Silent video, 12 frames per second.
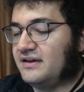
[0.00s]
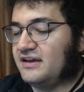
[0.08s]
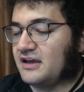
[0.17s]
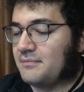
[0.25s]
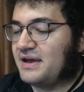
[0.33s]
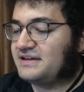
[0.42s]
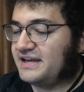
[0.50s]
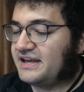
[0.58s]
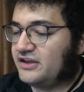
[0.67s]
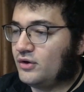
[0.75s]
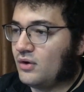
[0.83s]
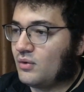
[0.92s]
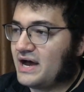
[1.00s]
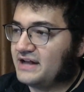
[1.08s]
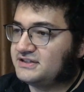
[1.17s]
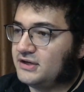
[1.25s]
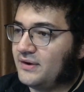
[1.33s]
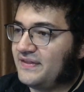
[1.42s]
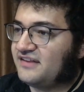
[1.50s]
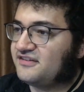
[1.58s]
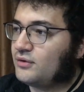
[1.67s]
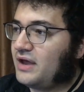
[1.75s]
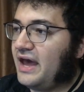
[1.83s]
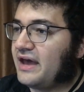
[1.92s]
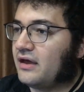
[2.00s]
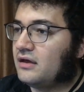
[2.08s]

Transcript: It may take you a while too, and that's okay.